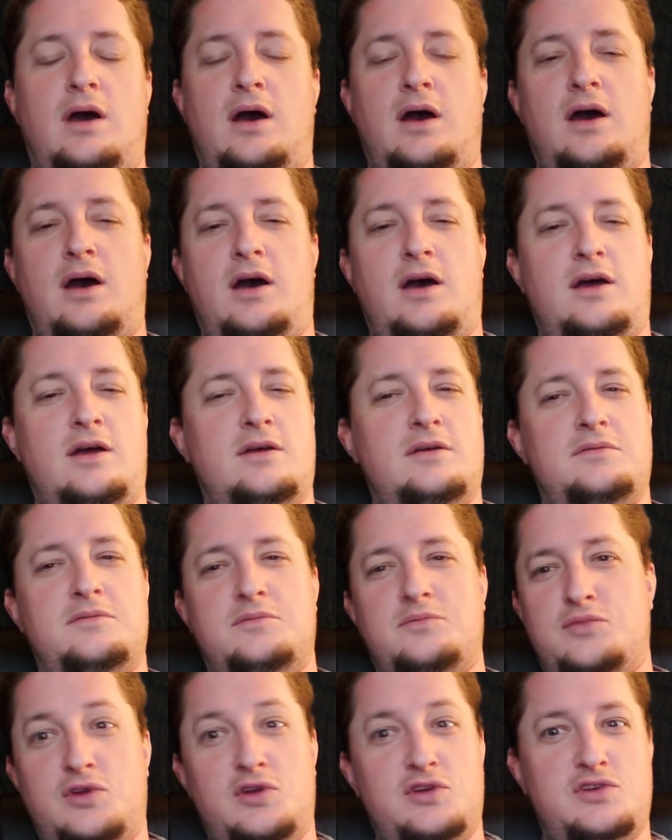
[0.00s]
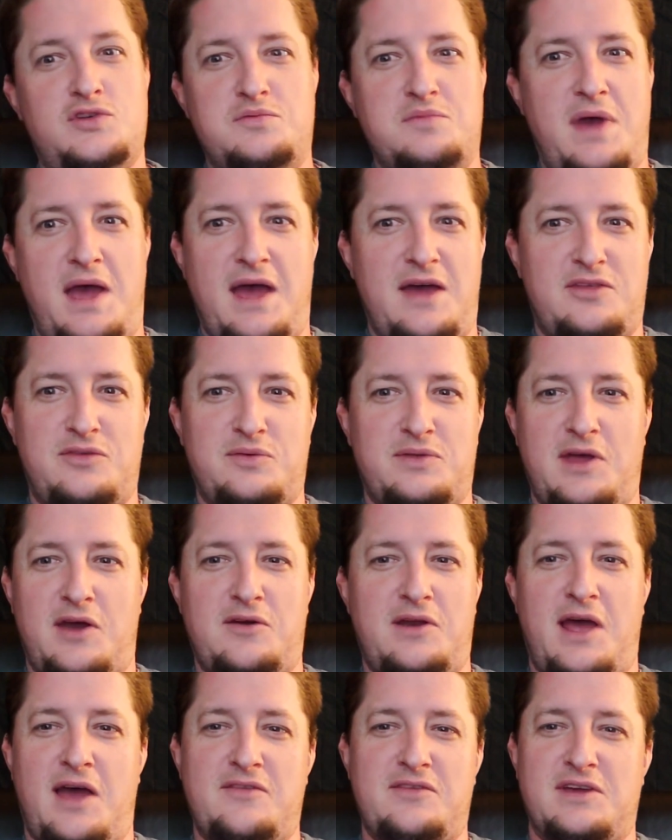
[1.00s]
I'm going to do math
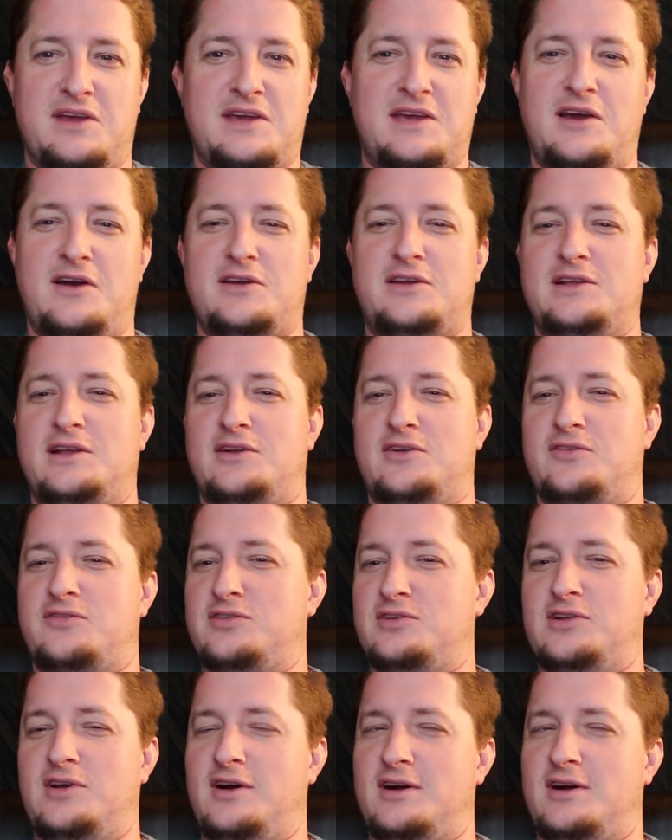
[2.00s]
without having a calculator for